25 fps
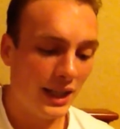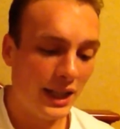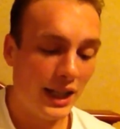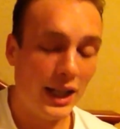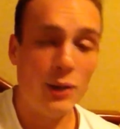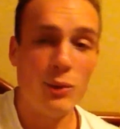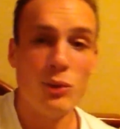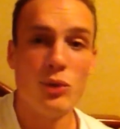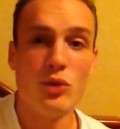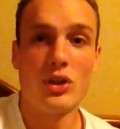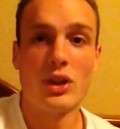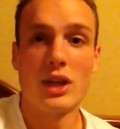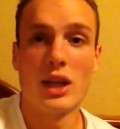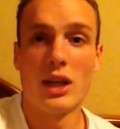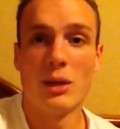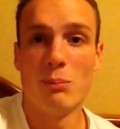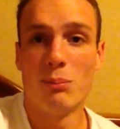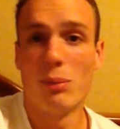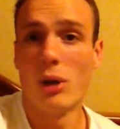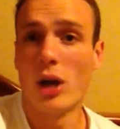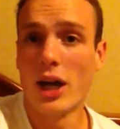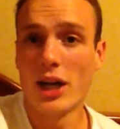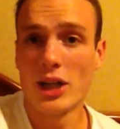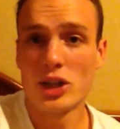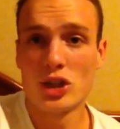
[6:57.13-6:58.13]
it was
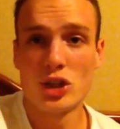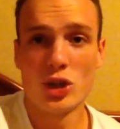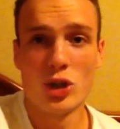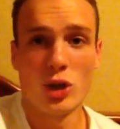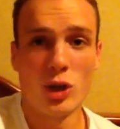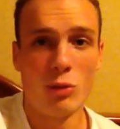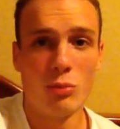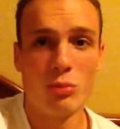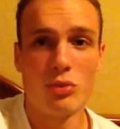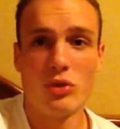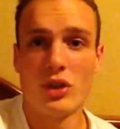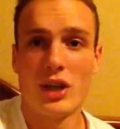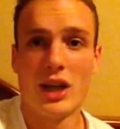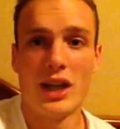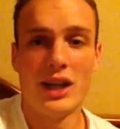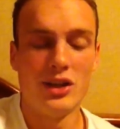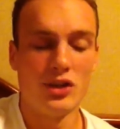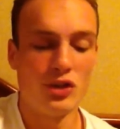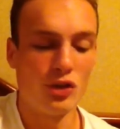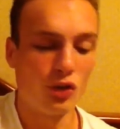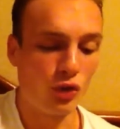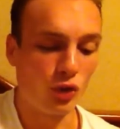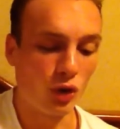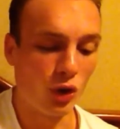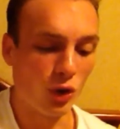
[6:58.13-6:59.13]
bike shops, and
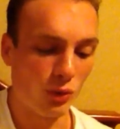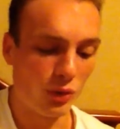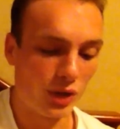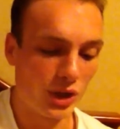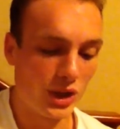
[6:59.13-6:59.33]
it just got